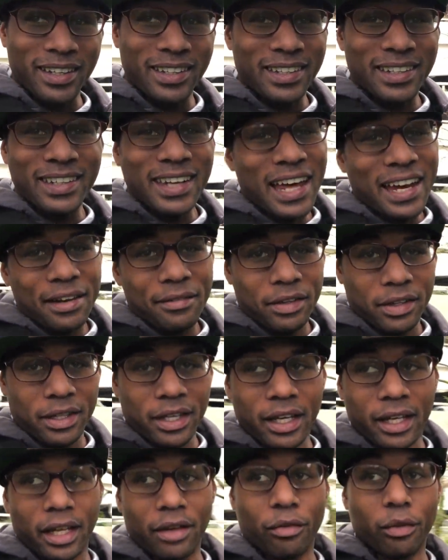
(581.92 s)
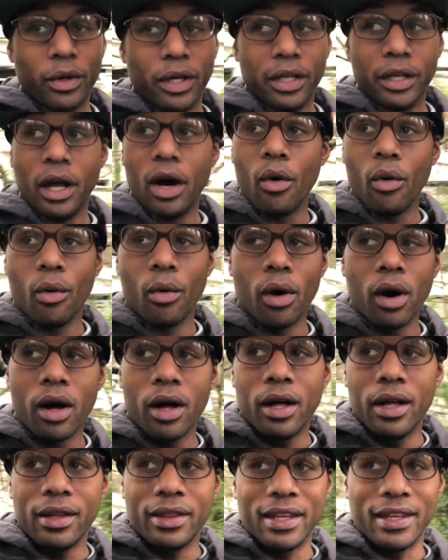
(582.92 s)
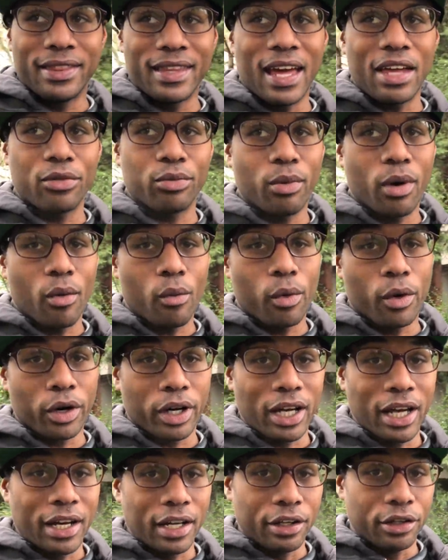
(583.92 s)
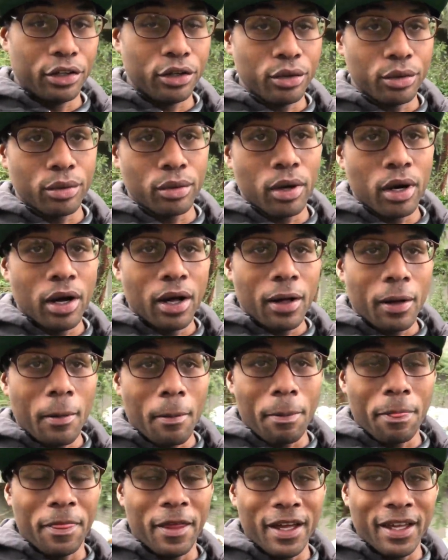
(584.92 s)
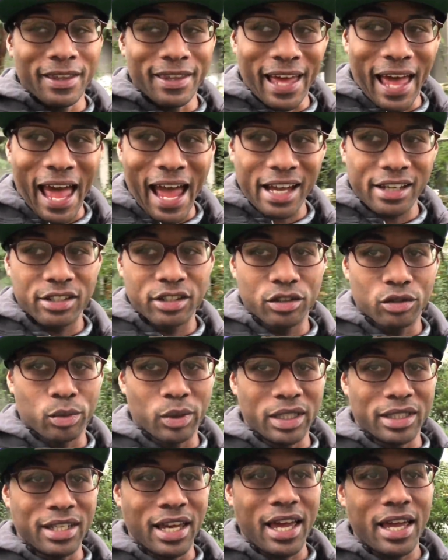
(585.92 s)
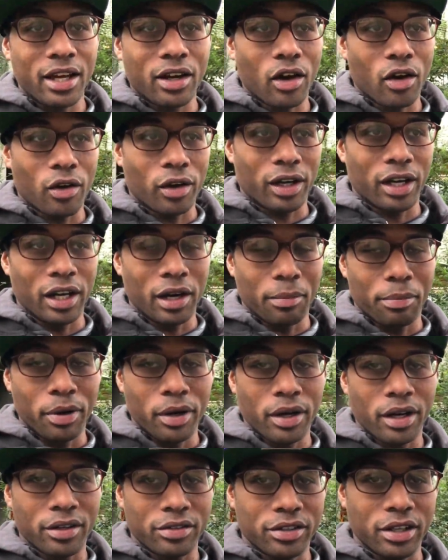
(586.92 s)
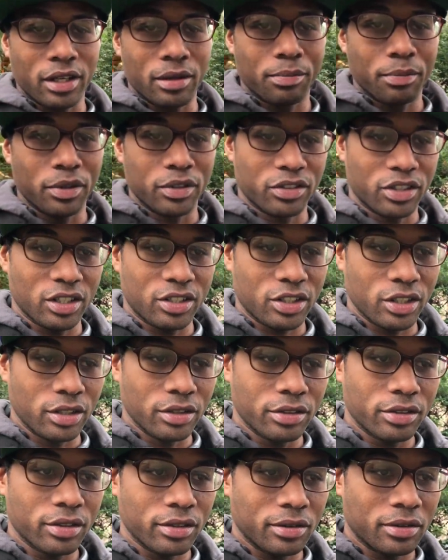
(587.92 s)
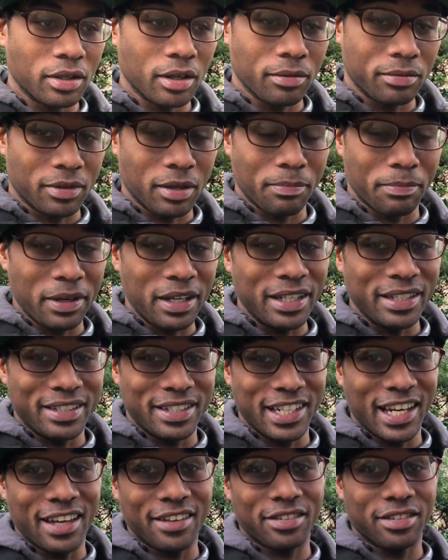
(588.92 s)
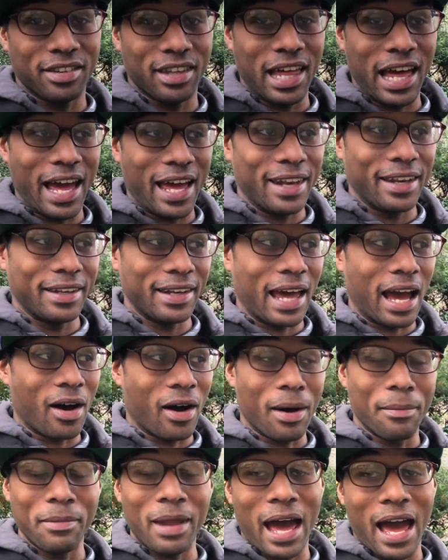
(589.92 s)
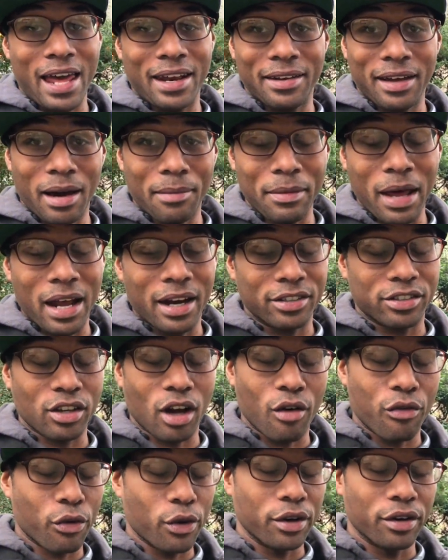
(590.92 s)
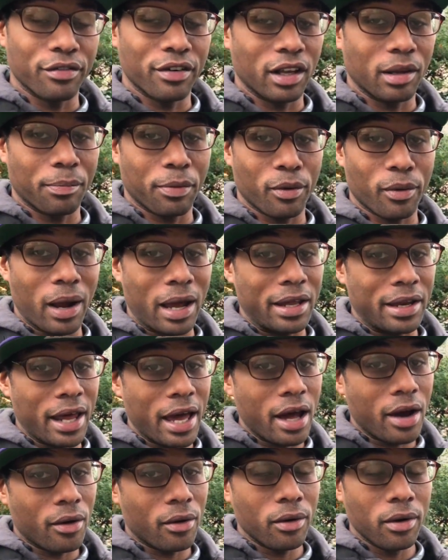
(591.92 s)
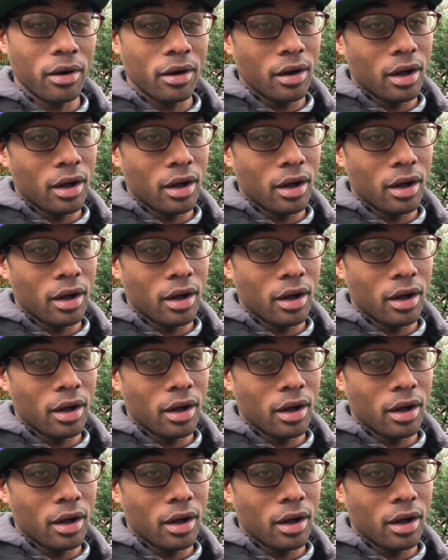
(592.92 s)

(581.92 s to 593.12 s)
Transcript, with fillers: and not even think, if we know that that's what we're going to do, then the actions we take are gonna put us in positions to be just that. Now, I'm not a software developer right now,